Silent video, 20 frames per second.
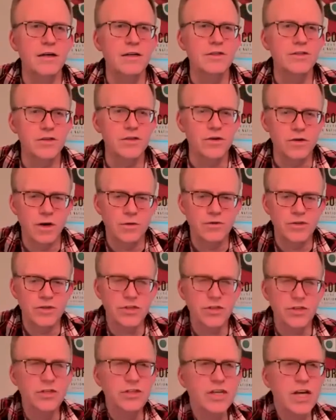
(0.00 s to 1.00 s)
So I'm
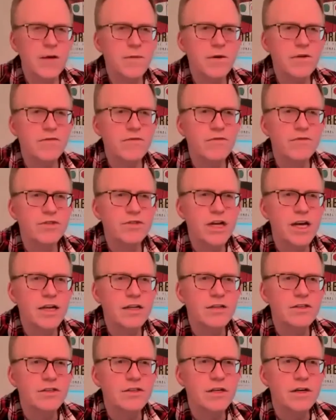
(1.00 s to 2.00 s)
just going to check my
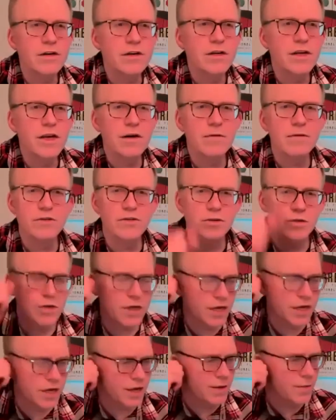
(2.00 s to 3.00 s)
settings here. Yeah, it's
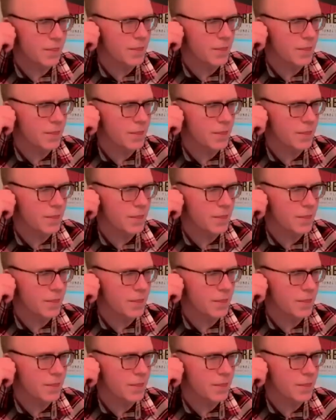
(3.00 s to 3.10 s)
okay.